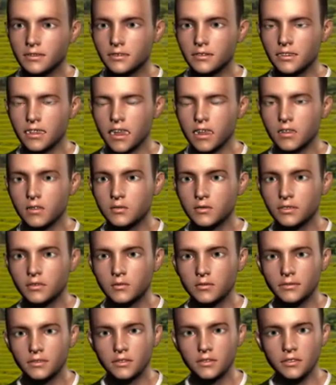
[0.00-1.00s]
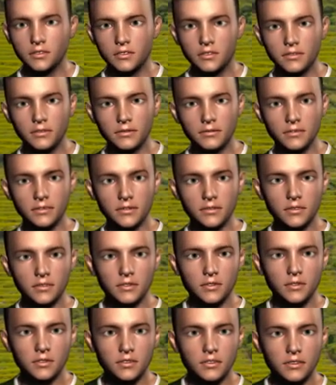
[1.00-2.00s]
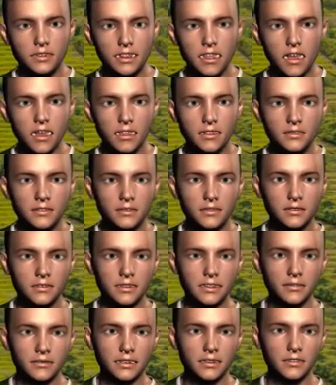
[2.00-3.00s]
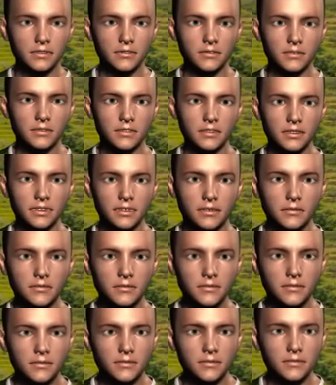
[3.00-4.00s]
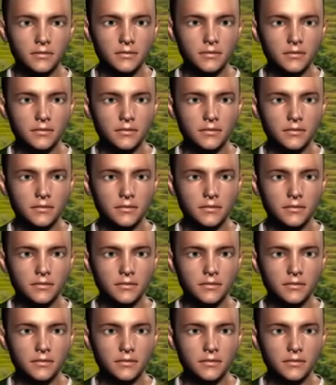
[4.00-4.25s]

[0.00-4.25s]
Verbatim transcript: Noah did this. He did all that God commanded him.